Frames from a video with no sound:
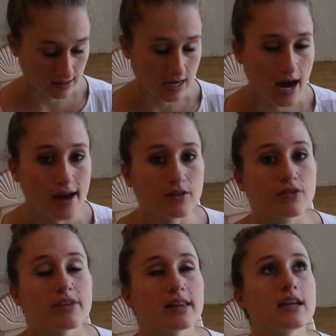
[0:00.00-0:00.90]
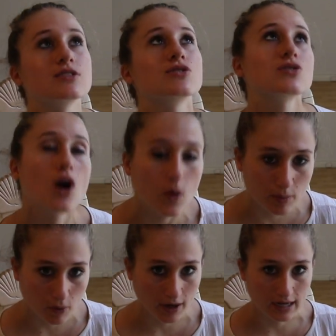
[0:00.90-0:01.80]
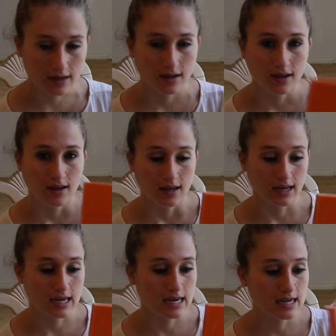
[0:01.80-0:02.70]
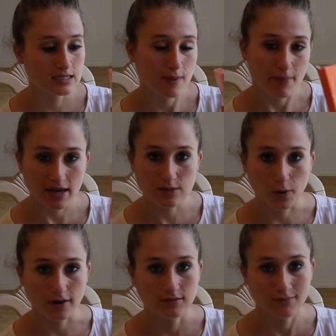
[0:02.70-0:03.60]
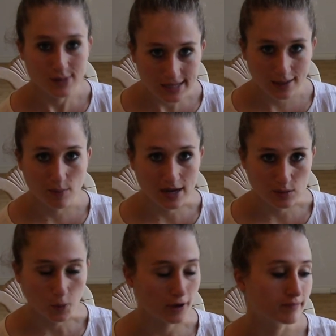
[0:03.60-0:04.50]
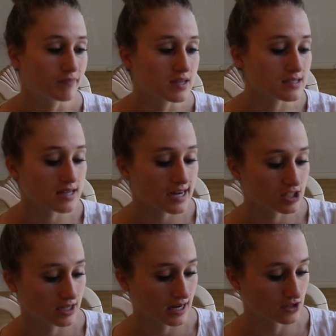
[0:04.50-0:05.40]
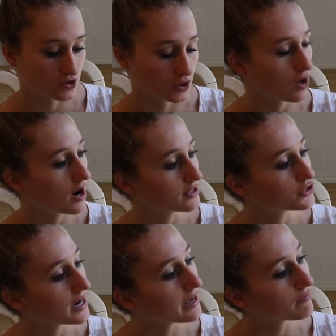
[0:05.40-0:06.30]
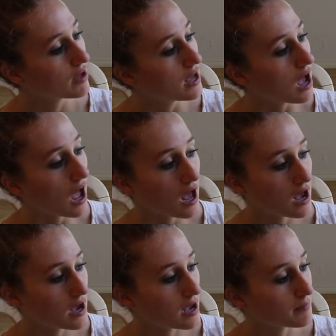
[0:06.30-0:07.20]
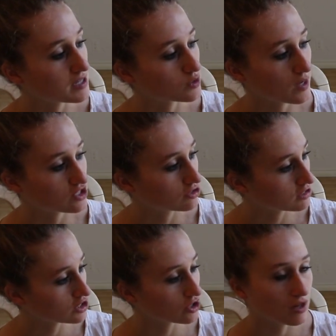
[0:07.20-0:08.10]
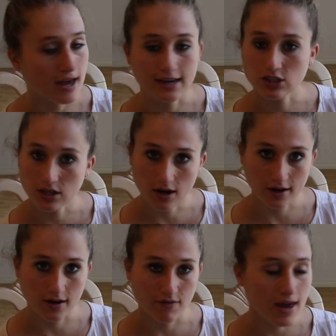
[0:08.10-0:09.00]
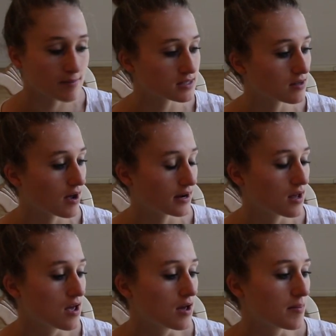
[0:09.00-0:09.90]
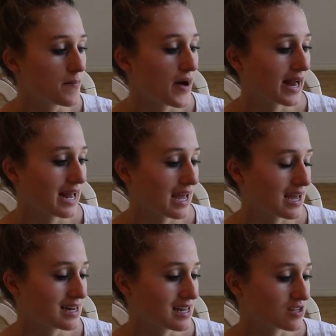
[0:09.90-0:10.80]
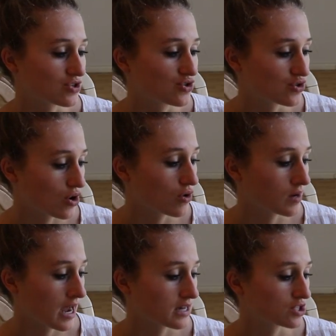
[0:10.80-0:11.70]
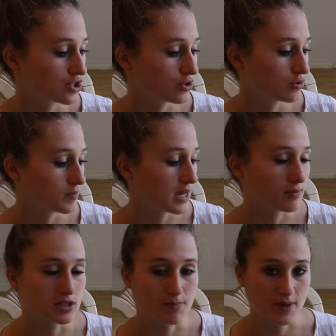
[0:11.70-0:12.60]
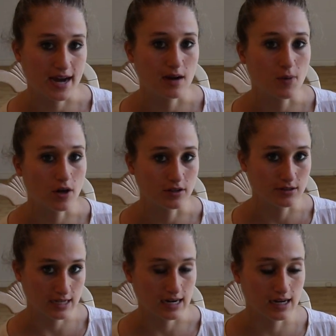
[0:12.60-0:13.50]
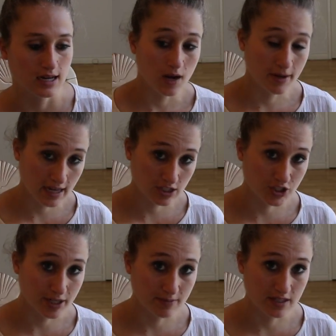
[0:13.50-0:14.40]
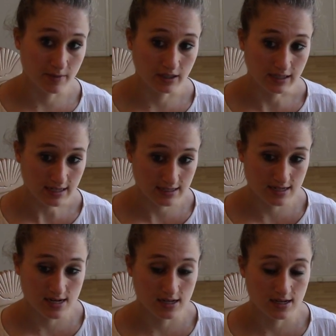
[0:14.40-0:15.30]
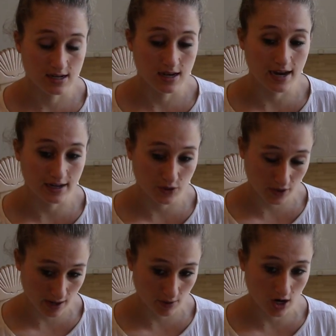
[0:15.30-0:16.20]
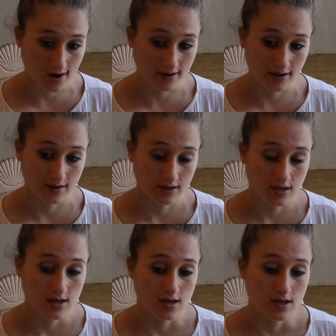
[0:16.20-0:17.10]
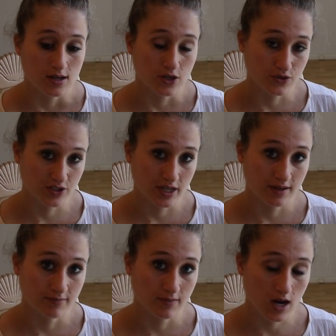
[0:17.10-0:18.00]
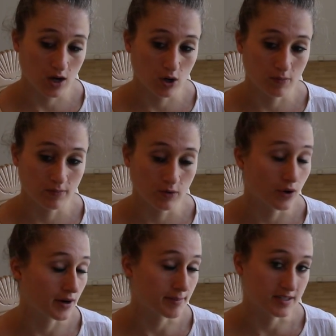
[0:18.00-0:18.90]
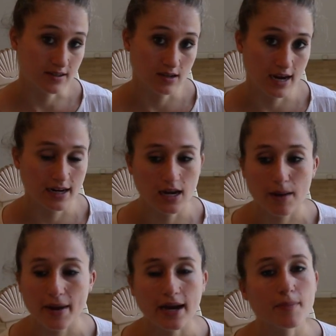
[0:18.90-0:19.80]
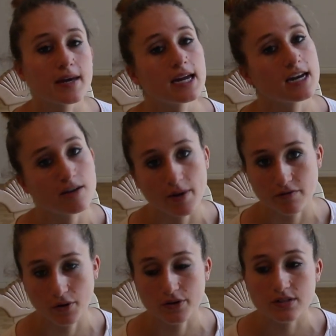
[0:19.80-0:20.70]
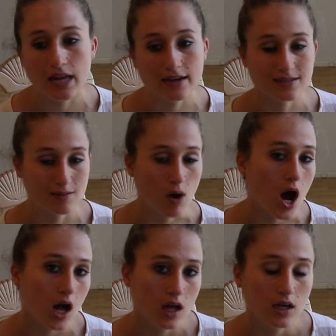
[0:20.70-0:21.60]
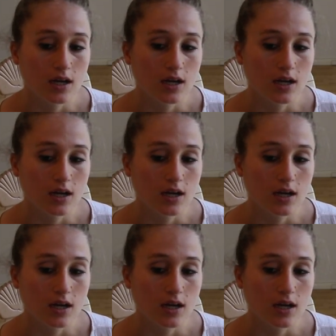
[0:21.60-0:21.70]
And the other thing that is so important is my passport, my second passport. This is actually an external hard drive. It's Western Digital. I actually got it off Amazon, but it is so nice to be able to back up all your data. On my last trip to the Middle East, had a new camera card, used it, got home, corrupted. I did not back up any of my photos, lost them all.